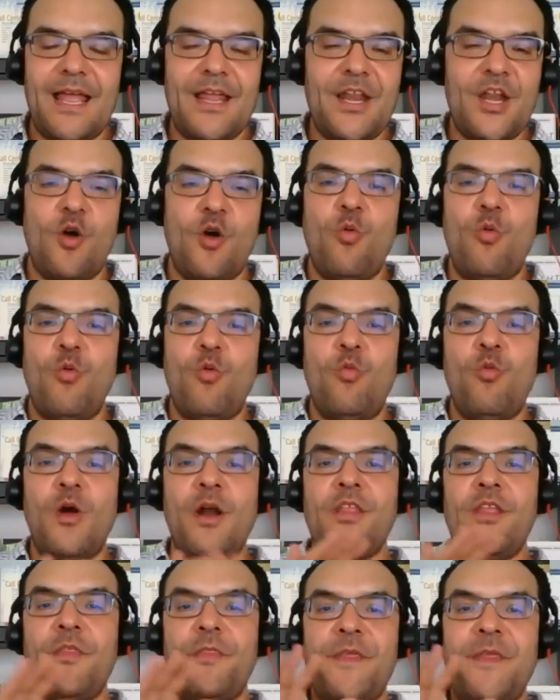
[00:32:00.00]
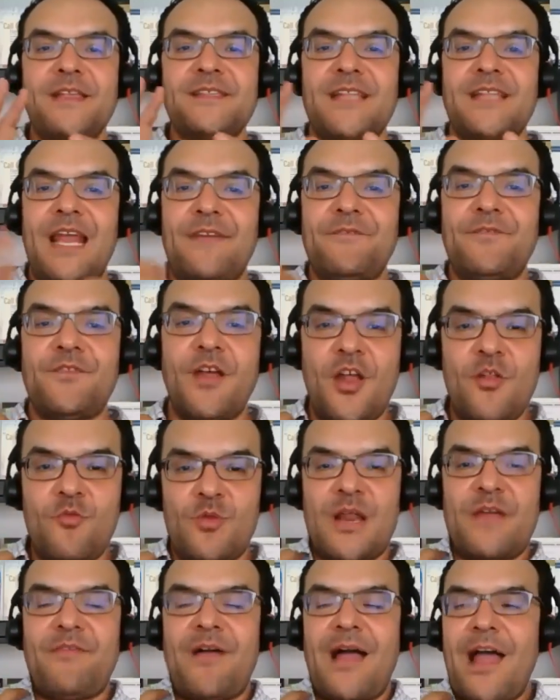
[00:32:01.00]
You know, one of the things that I've done
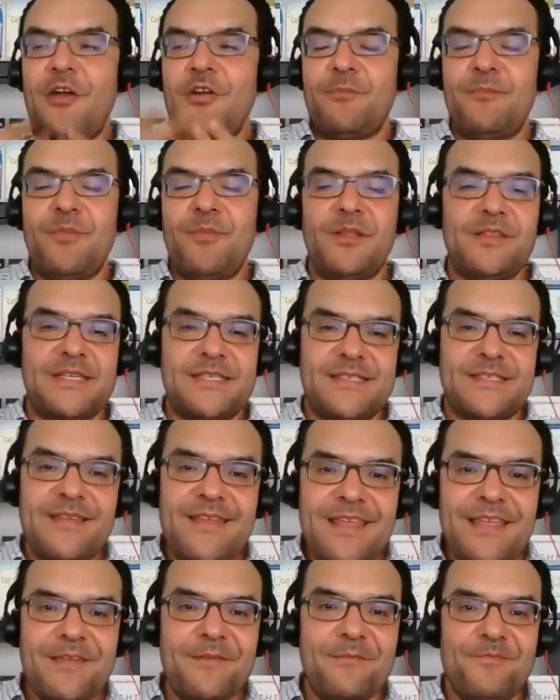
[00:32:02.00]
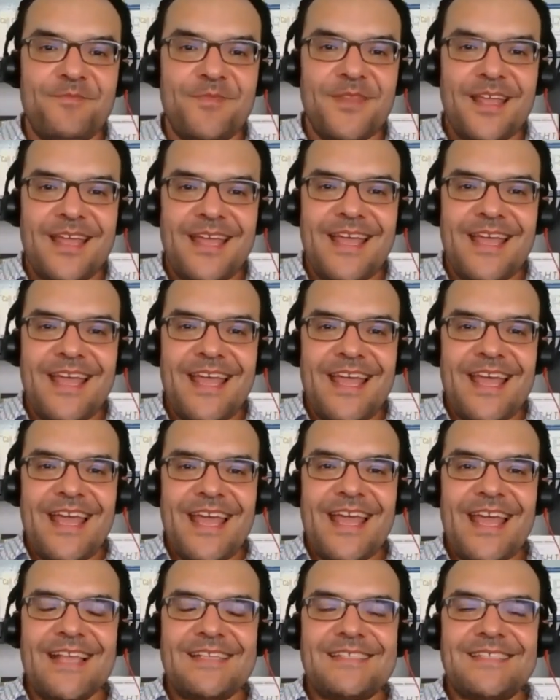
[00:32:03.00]
when I've hired and built this team
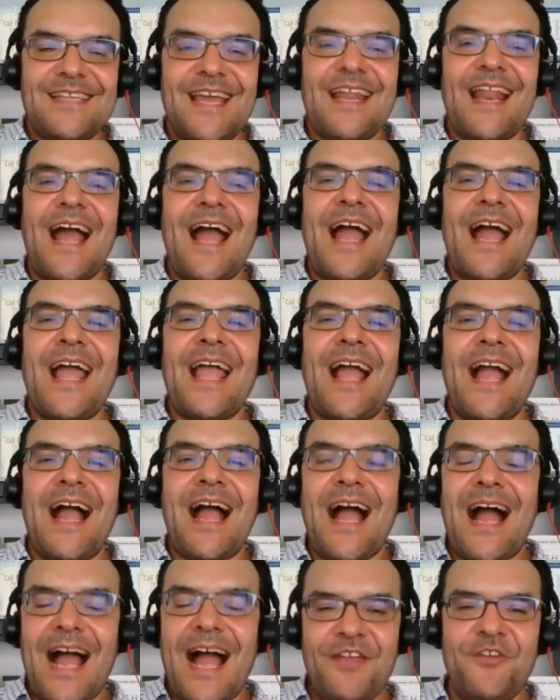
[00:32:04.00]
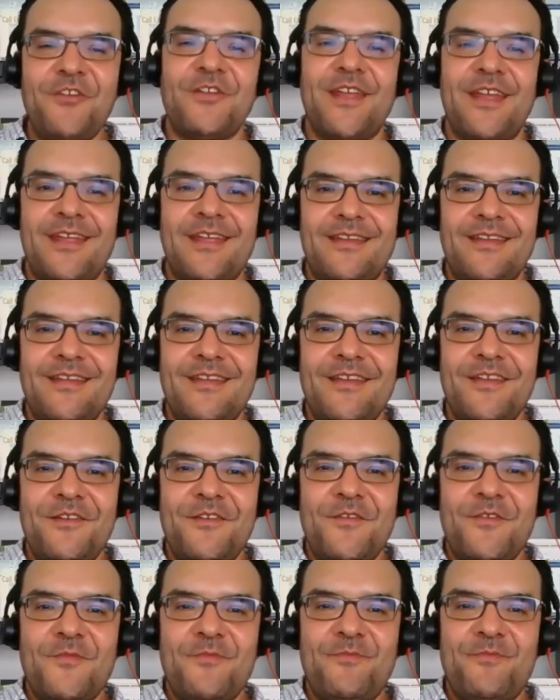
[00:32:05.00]
is that I hired it
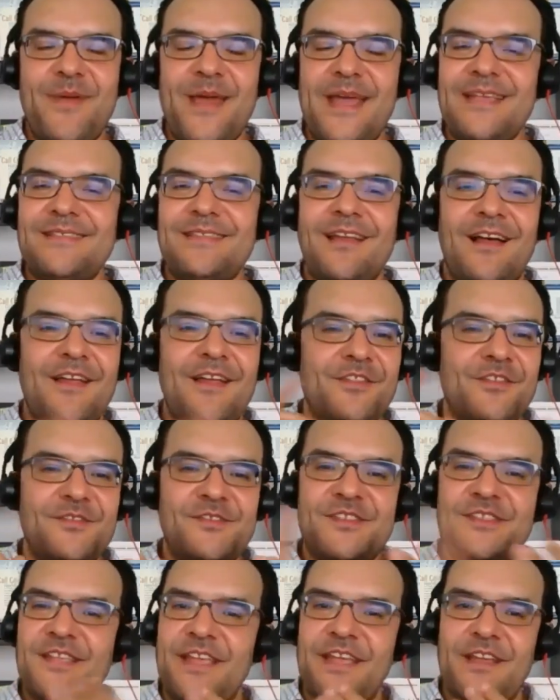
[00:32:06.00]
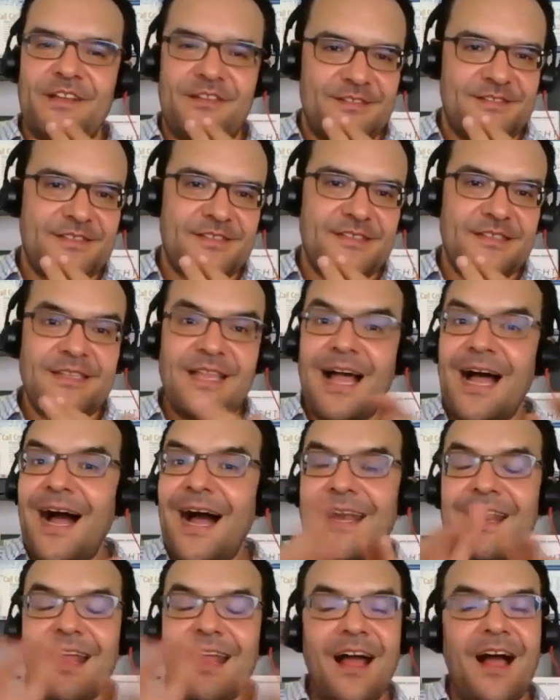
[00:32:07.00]
based on those skills,
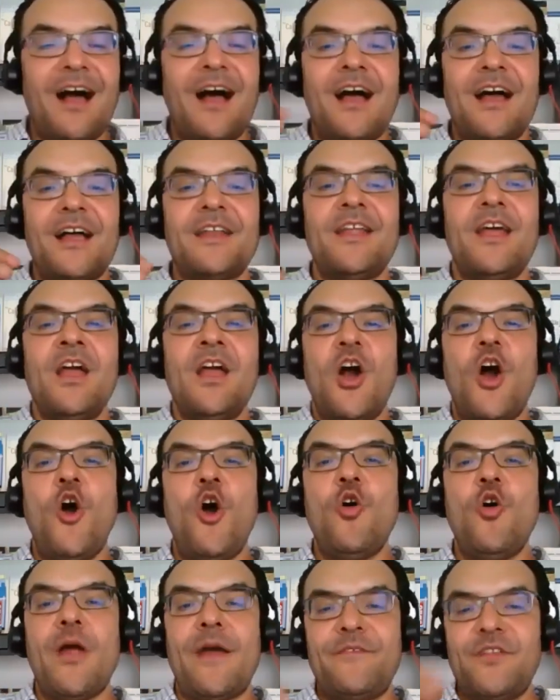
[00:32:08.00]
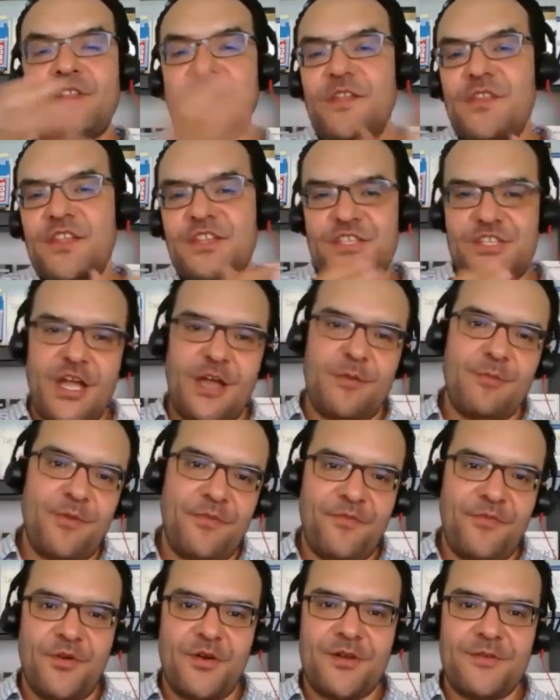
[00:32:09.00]
not on, oh, have you done this job
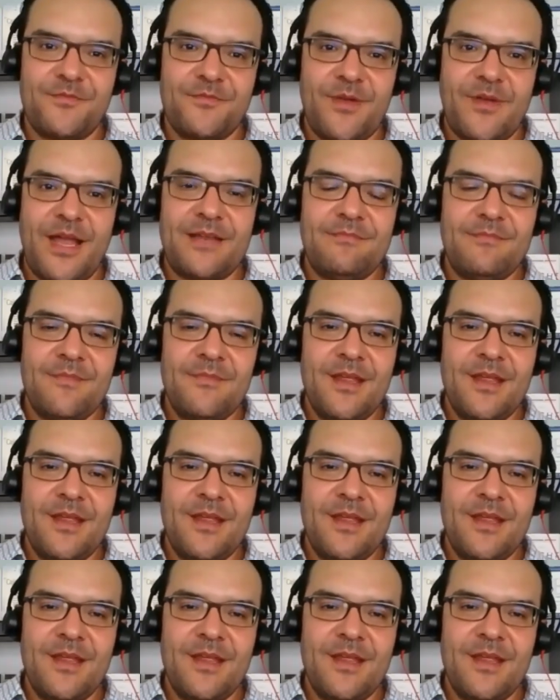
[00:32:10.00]
before, right?